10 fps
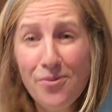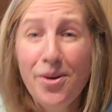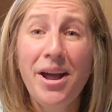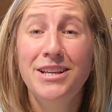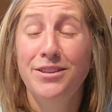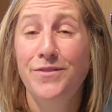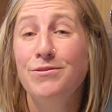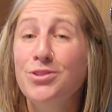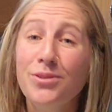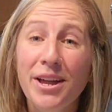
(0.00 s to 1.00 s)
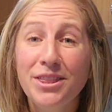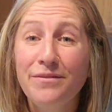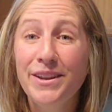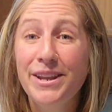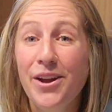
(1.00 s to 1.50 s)
Well, guys, if you do like
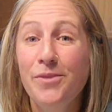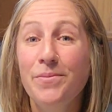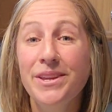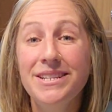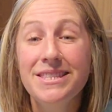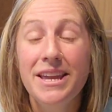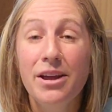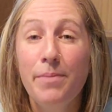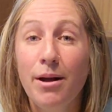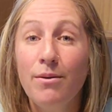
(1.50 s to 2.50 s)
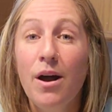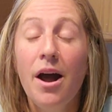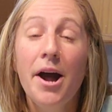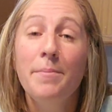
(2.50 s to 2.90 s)
the video, please think about